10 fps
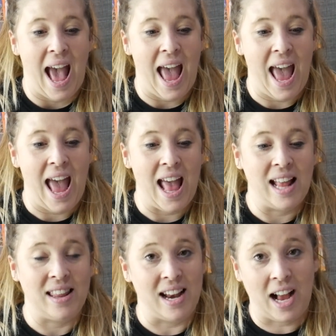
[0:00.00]

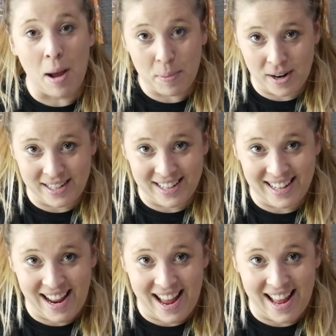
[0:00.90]
And then I got pregnant,
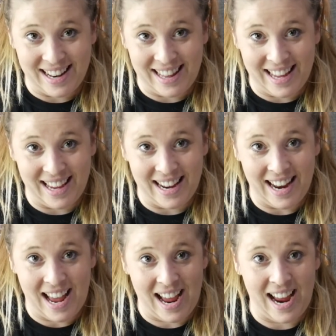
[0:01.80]
and
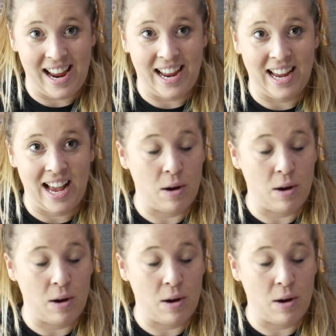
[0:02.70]
then I